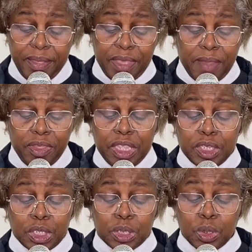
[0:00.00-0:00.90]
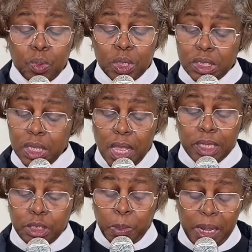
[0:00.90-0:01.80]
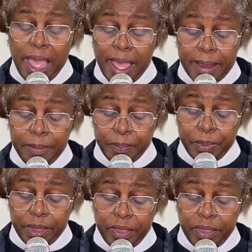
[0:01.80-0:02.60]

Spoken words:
that this was God's plan,